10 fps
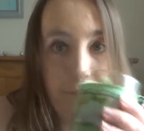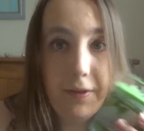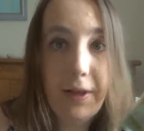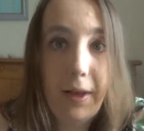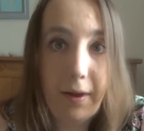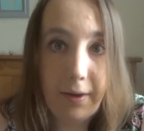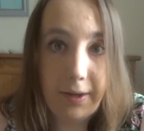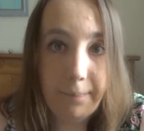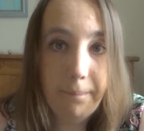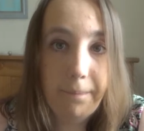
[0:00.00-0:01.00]
the
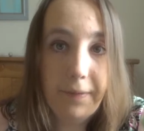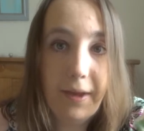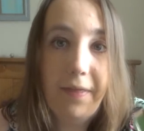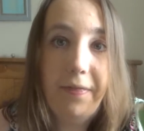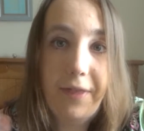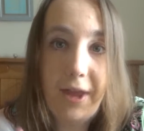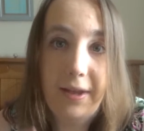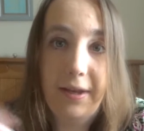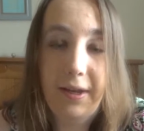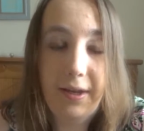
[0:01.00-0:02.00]
lime, and
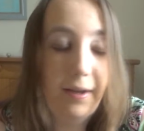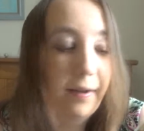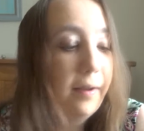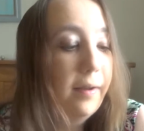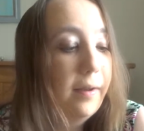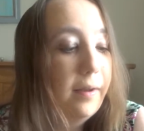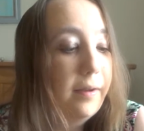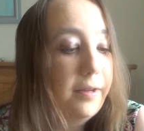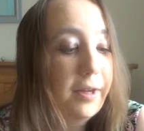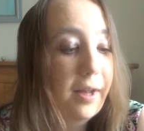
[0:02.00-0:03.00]
then
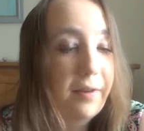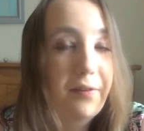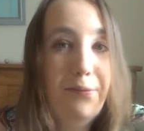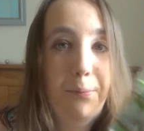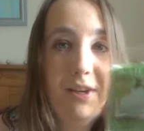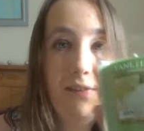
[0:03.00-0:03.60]
you get the sweet